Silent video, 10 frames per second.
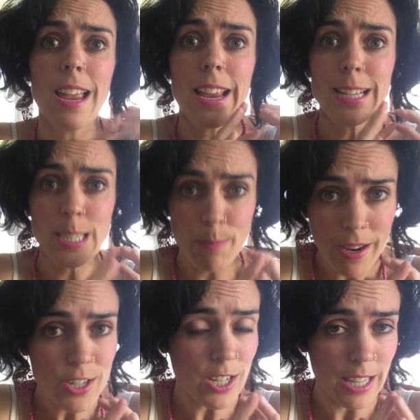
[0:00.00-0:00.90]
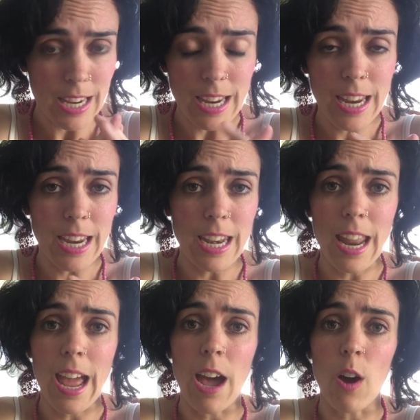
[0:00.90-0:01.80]
especially in
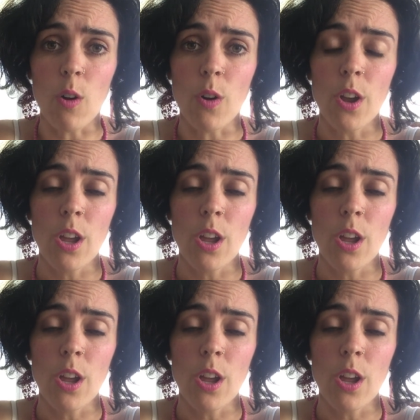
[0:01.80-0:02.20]
our